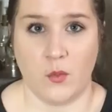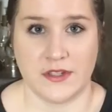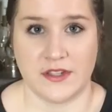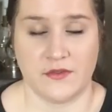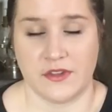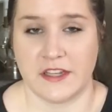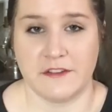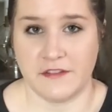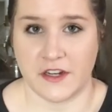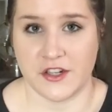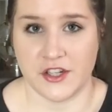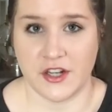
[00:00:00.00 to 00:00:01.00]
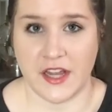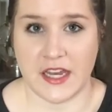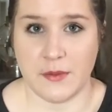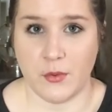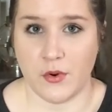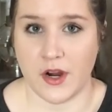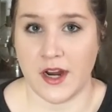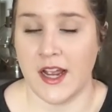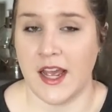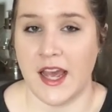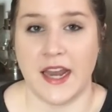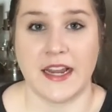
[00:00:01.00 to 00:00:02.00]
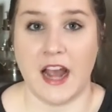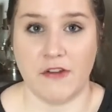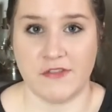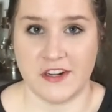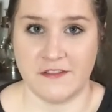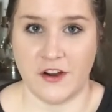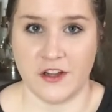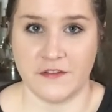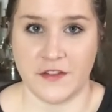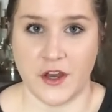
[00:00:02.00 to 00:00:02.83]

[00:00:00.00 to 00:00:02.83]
wasn't really functional anymore, and got rid of all of